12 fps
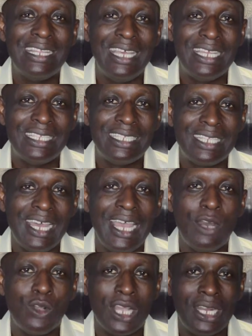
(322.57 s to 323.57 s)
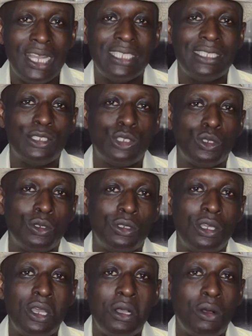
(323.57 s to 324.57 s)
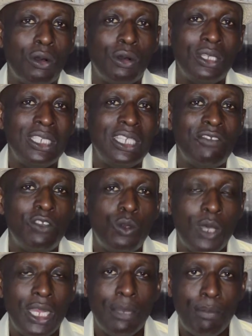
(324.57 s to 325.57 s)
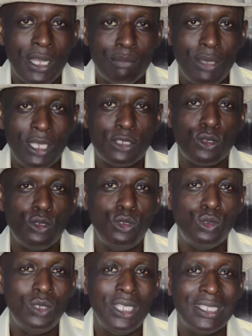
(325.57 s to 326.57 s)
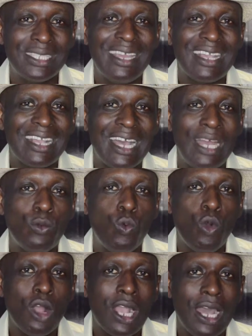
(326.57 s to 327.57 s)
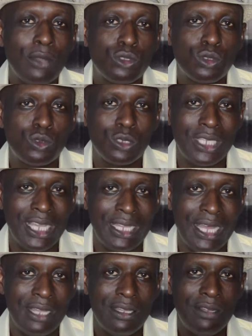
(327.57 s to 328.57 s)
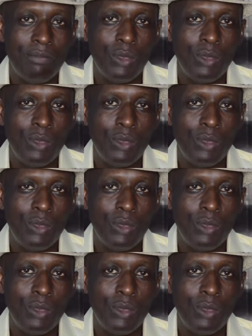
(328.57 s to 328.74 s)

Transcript: the entire organization or individual departments or units can work out together.